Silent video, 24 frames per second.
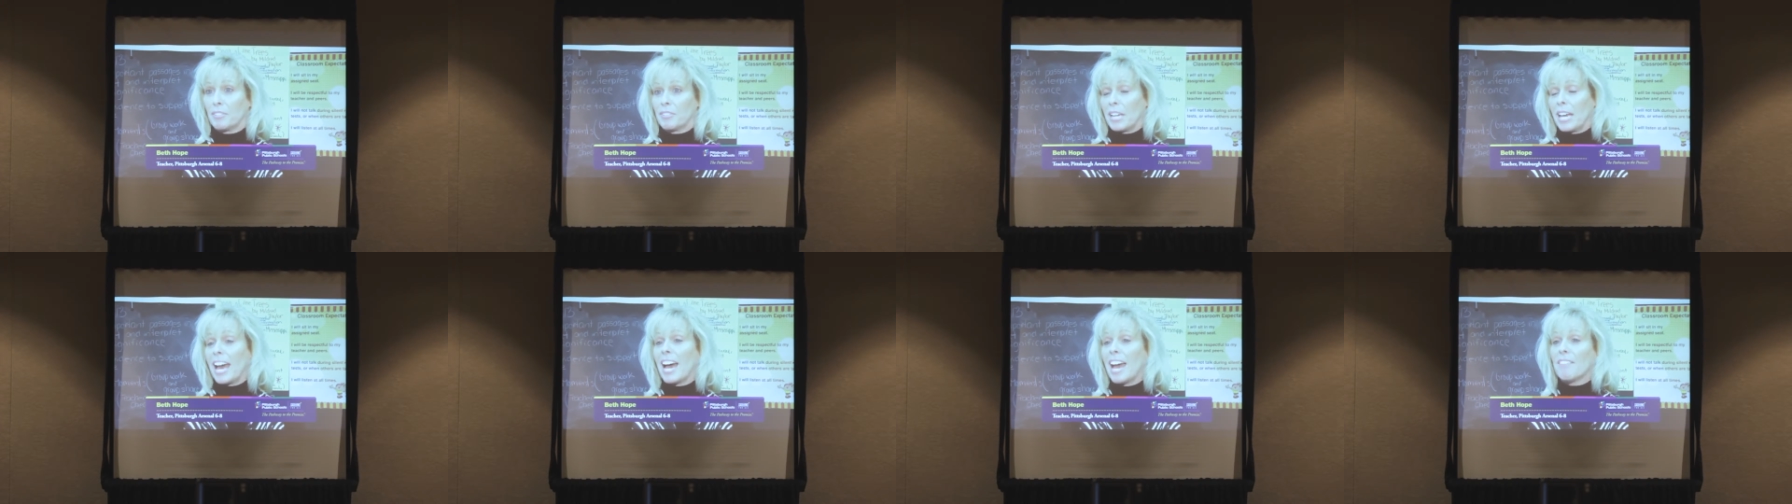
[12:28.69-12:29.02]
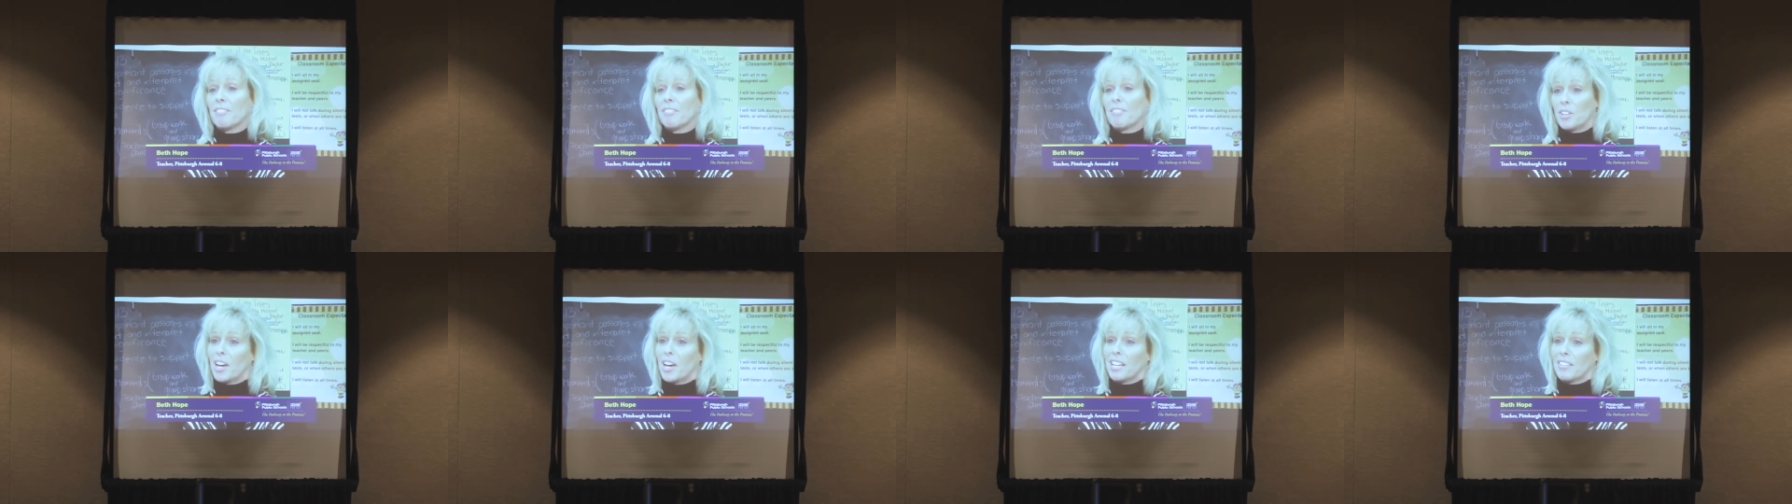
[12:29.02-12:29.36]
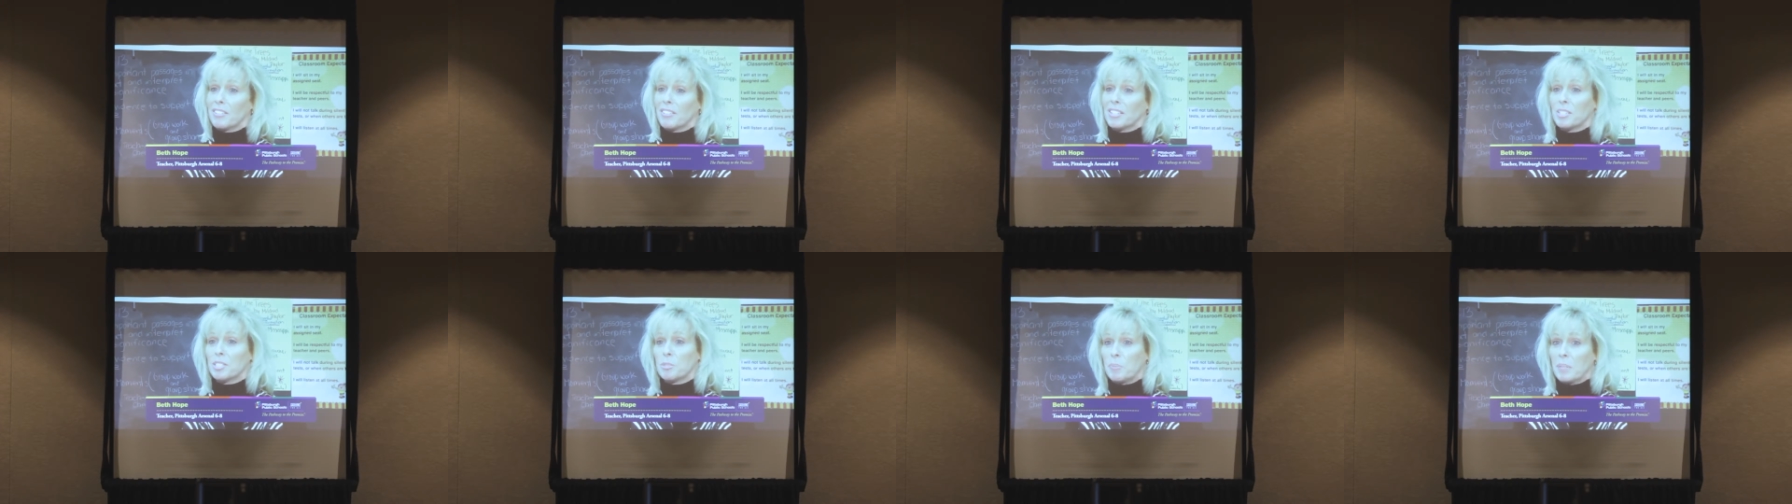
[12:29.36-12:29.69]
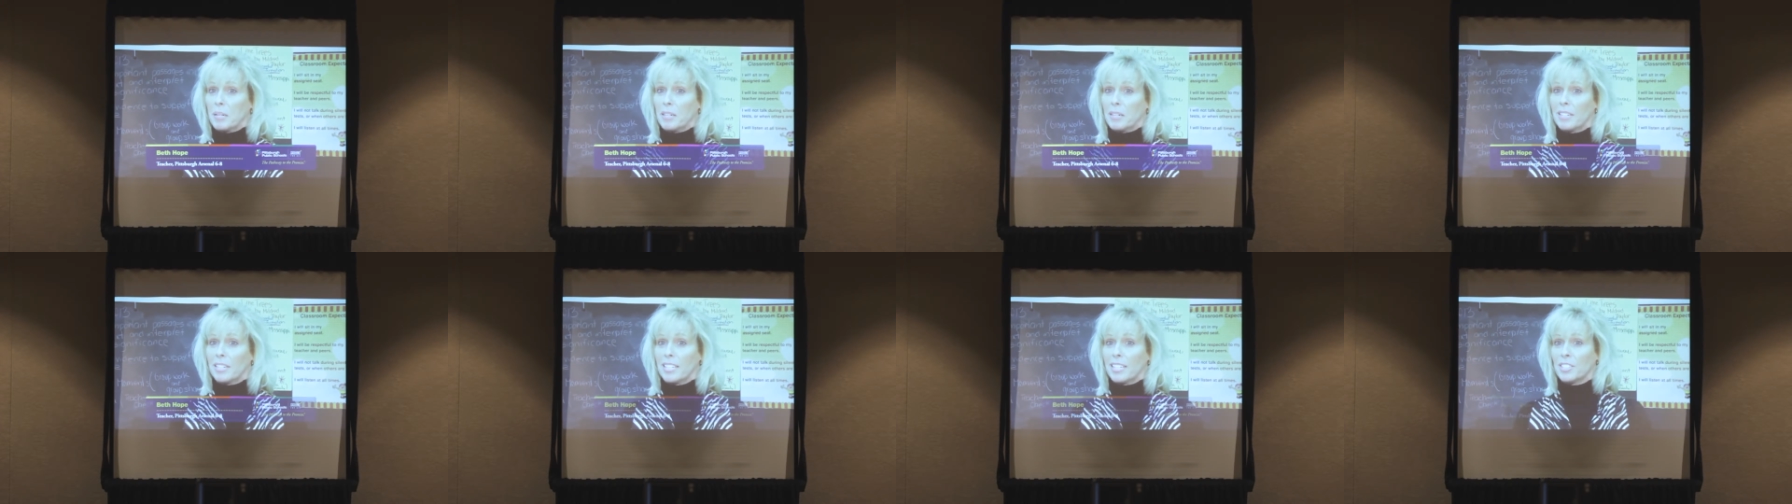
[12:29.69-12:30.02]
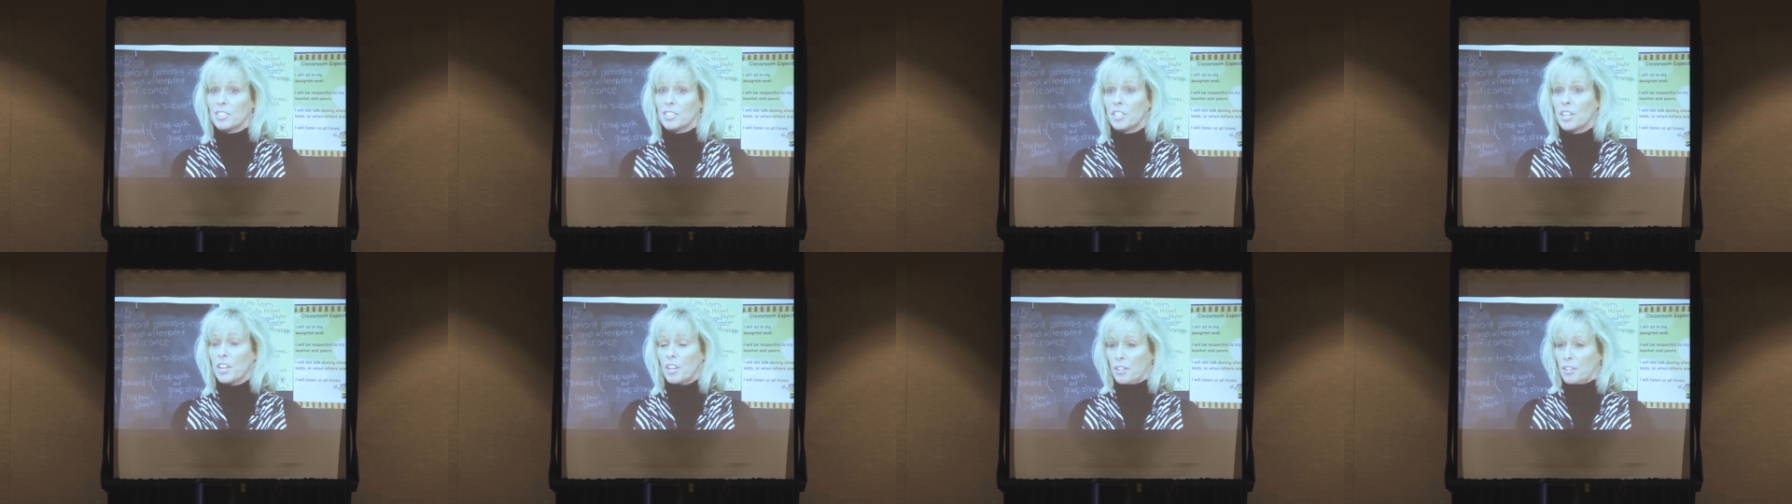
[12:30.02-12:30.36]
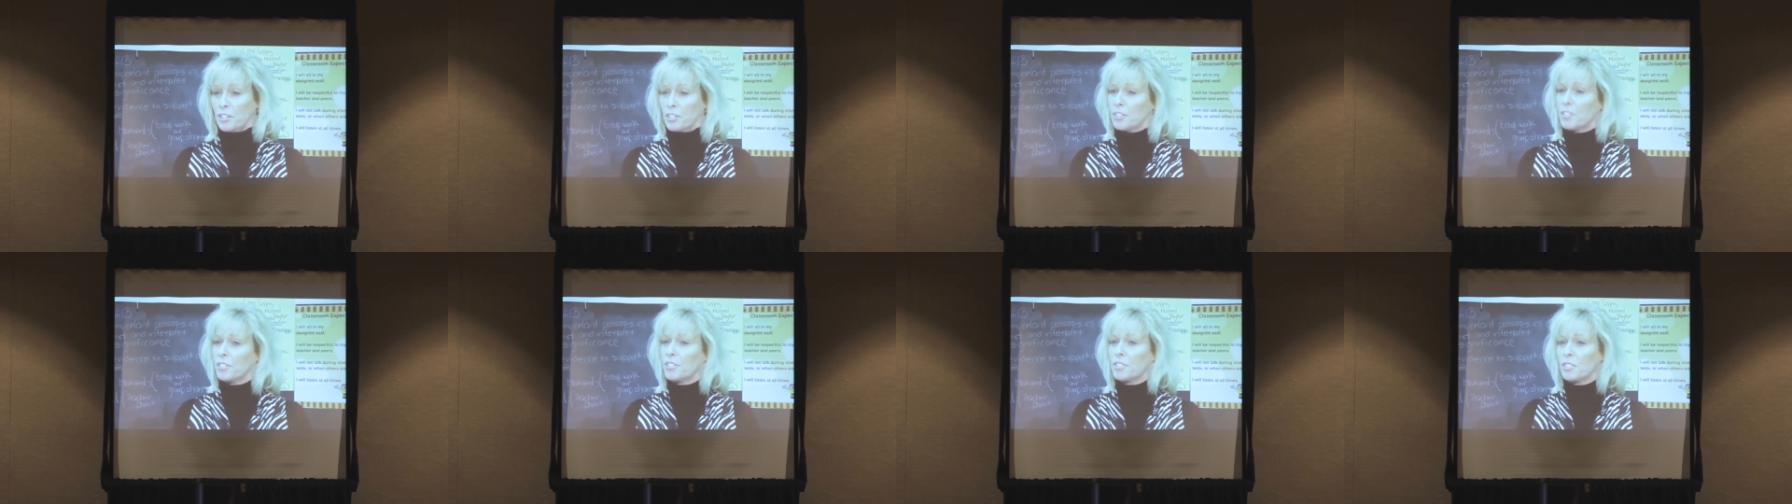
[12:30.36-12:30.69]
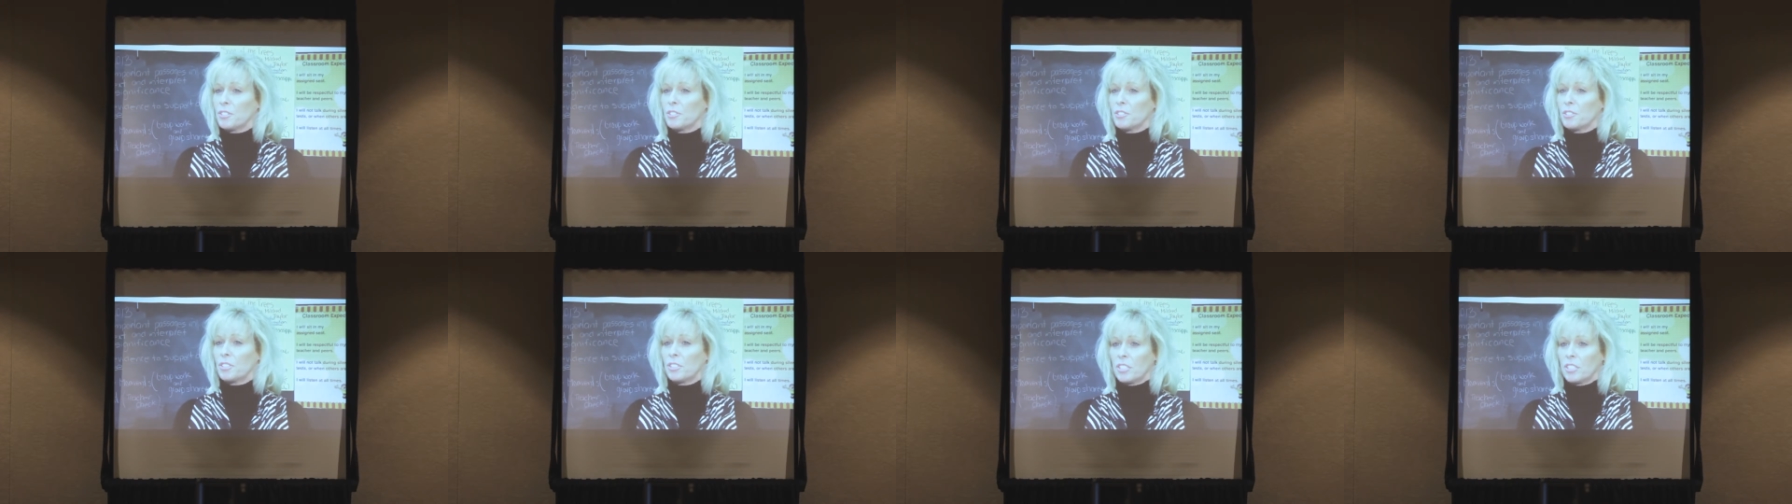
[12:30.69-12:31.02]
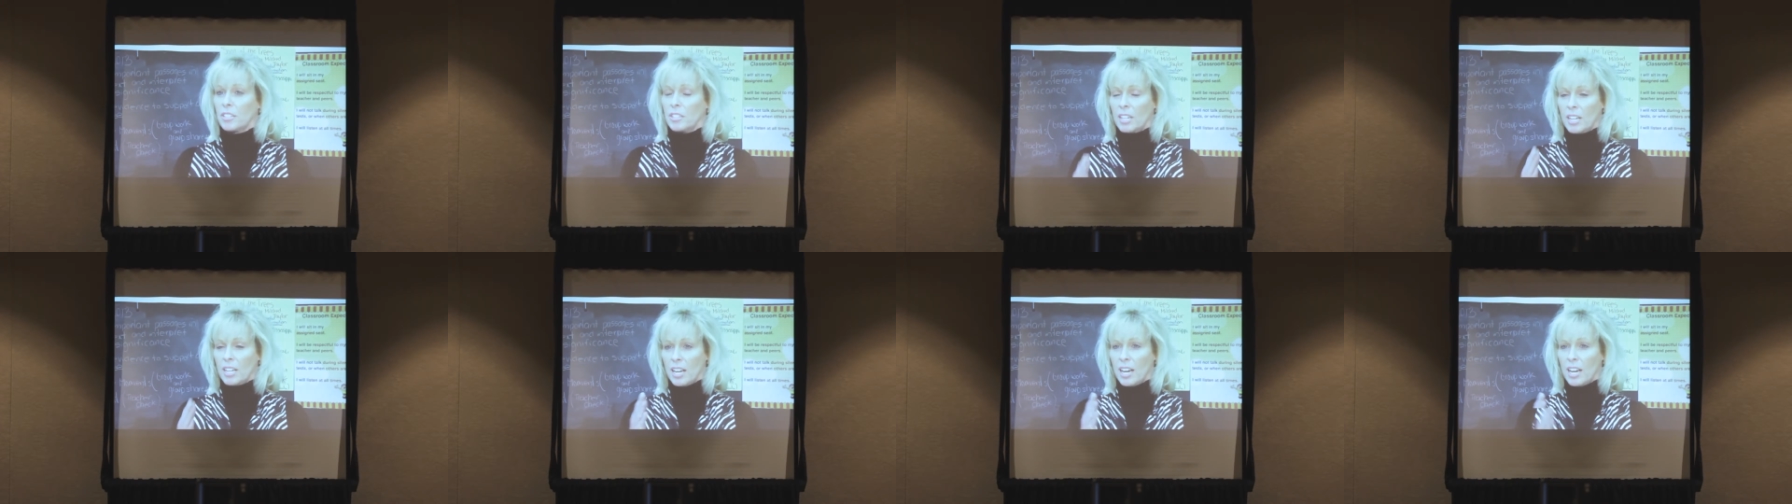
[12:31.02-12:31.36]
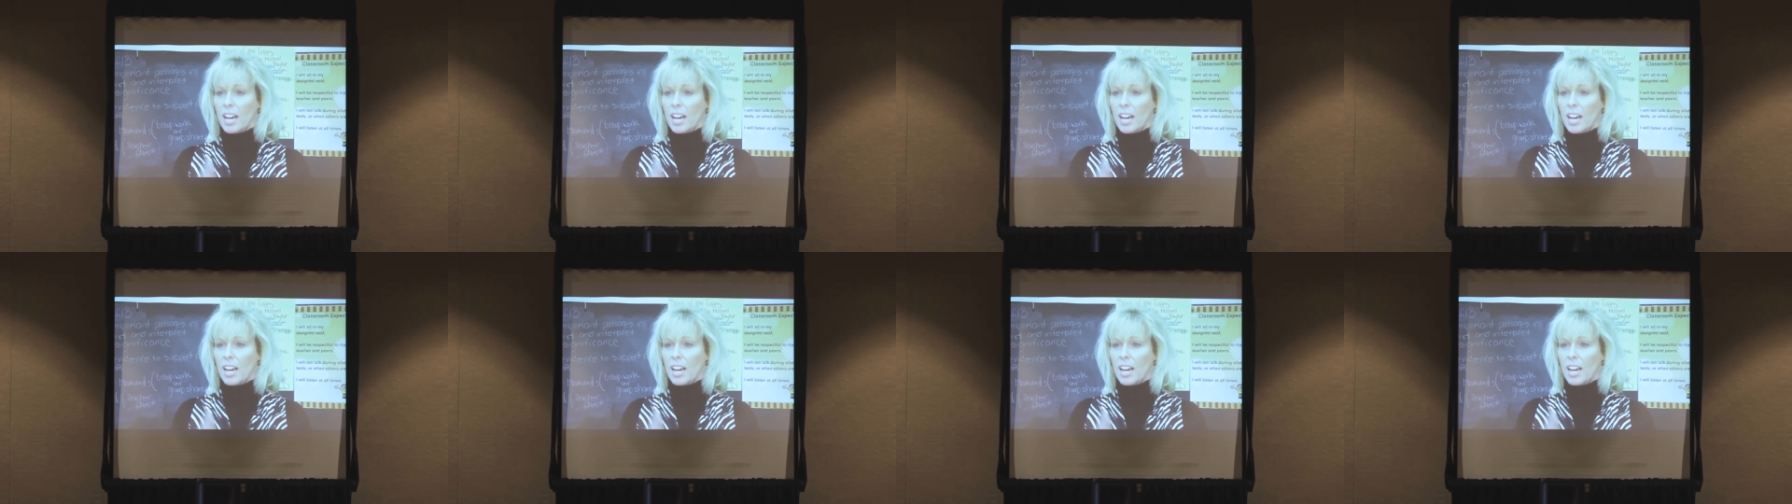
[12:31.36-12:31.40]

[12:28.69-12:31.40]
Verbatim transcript: if you have a lot of experience, you're used to,